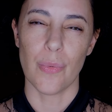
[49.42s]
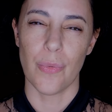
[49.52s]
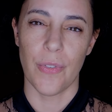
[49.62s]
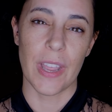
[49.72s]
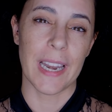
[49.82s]

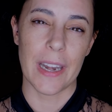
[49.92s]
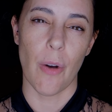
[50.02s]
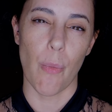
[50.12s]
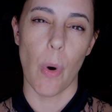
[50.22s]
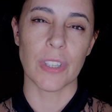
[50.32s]
feeling
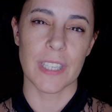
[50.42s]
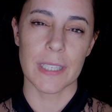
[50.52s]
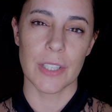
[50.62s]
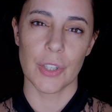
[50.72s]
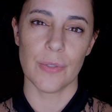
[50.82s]
of
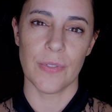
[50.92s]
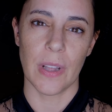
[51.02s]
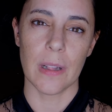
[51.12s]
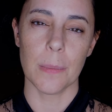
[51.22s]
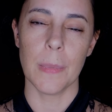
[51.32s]
wanting to
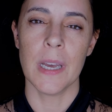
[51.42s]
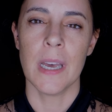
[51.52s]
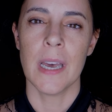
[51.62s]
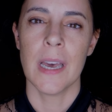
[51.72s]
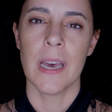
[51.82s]
film.
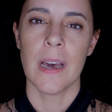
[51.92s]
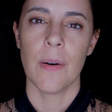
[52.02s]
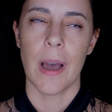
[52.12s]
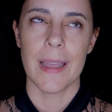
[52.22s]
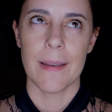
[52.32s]

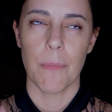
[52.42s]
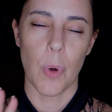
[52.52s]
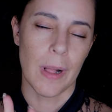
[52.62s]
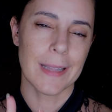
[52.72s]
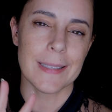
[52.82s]

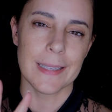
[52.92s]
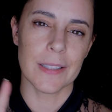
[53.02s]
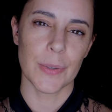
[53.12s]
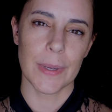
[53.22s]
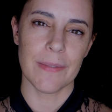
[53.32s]
Well, I'm still
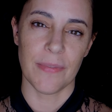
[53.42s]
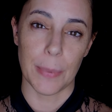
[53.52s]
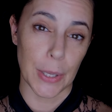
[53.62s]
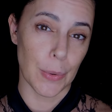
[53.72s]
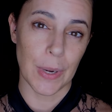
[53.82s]
doing
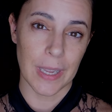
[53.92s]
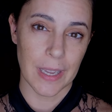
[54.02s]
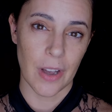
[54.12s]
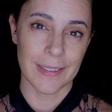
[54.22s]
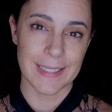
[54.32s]
beauty
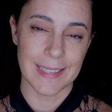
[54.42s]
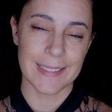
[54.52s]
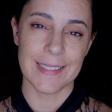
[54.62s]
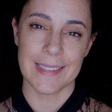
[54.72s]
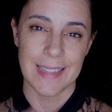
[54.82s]

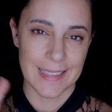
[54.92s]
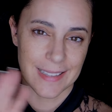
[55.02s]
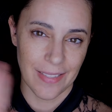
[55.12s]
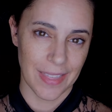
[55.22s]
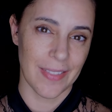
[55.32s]
content. That's
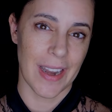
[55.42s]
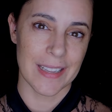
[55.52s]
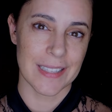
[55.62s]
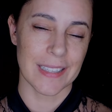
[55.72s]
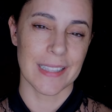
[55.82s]
something that I
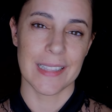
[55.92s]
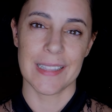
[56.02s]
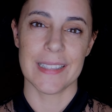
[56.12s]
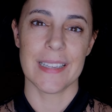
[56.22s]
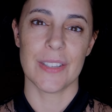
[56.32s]
still
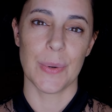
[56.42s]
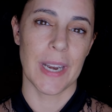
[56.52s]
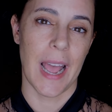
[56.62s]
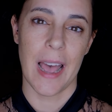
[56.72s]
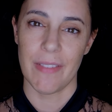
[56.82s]
doing.
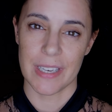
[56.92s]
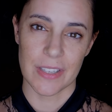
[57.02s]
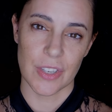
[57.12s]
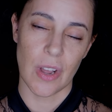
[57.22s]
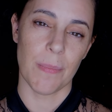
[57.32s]
I haven't
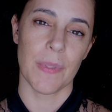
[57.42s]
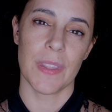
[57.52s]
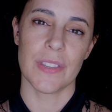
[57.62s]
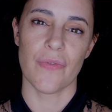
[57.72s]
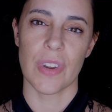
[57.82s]
stopped in
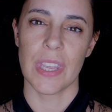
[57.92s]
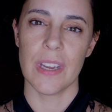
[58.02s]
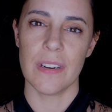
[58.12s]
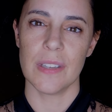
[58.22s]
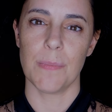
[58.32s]
these 3
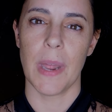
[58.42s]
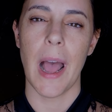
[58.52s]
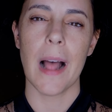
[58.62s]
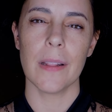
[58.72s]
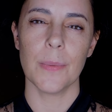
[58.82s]
years, but
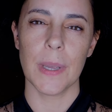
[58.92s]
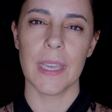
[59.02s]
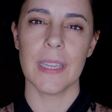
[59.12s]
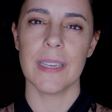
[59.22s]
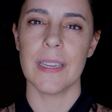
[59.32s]

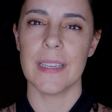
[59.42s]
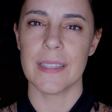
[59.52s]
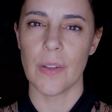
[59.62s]
Halloween is